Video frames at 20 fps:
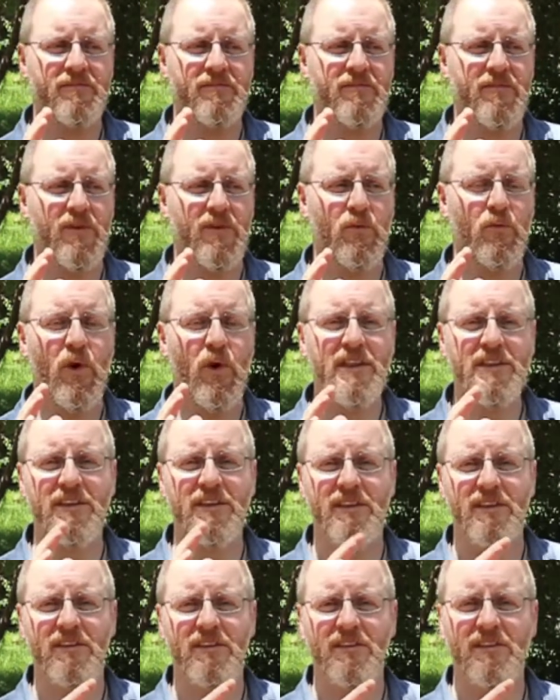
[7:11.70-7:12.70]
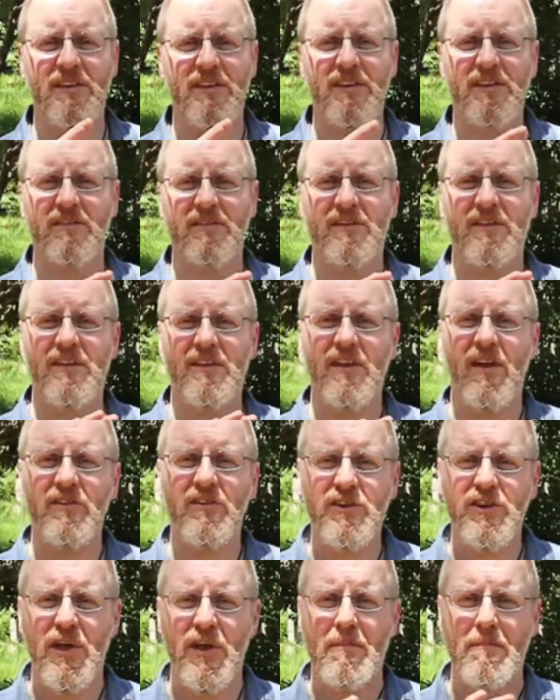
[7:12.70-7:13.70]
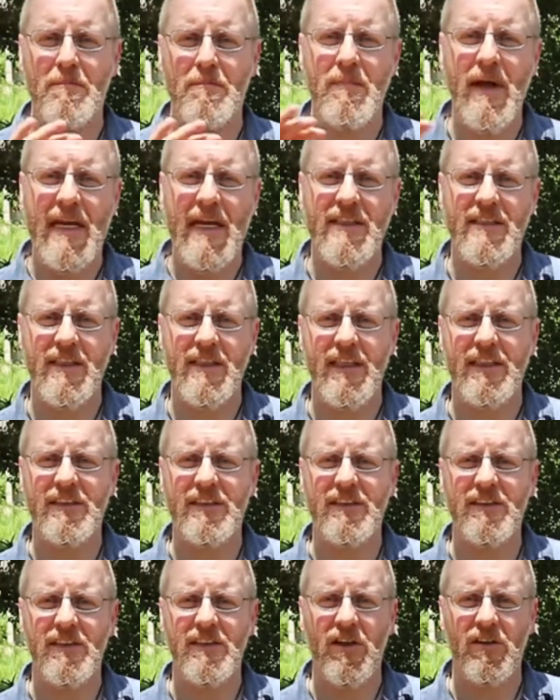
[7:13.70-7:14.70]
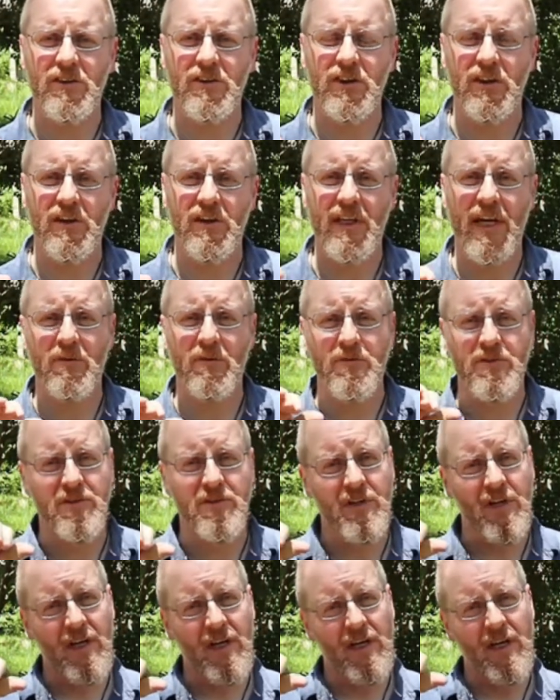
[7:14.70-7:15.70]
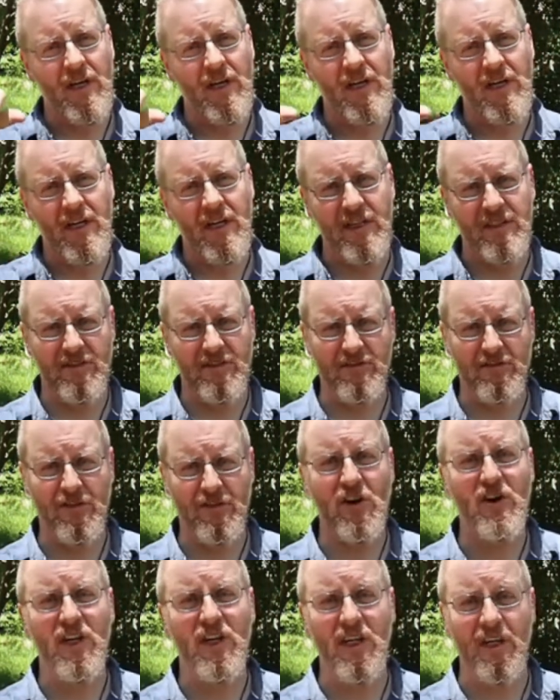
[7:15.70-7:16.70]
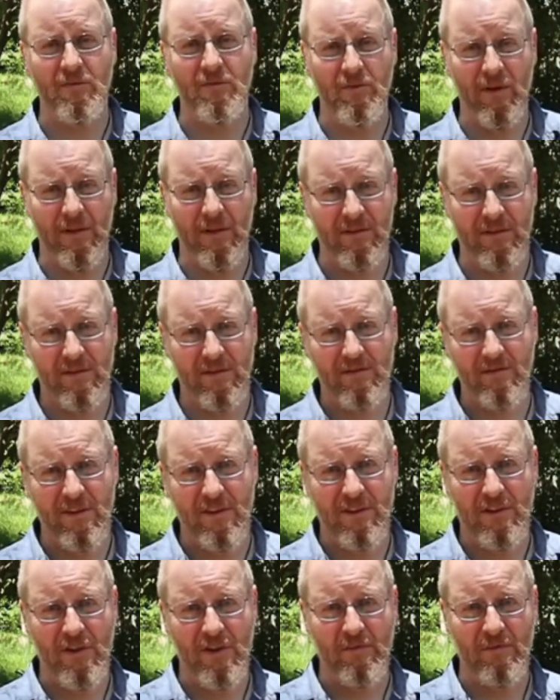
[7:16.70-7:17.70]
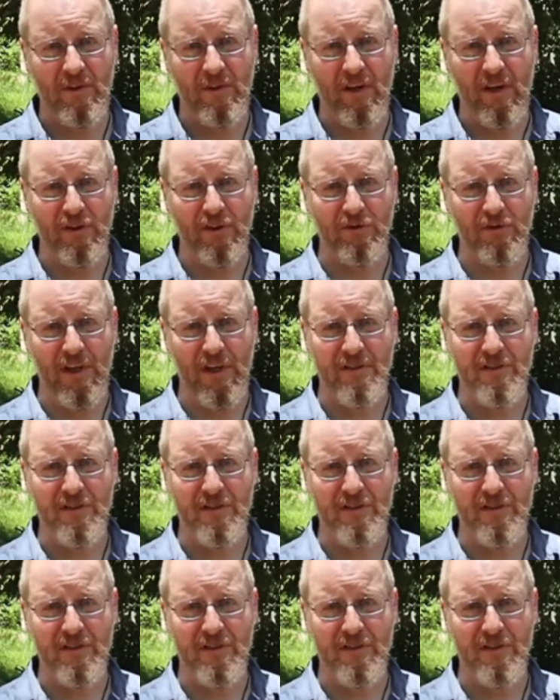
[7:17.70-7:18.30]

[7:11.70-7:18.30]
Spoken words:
Western culture met Eastern culture, and that was in Turkey when it was concerned with archery.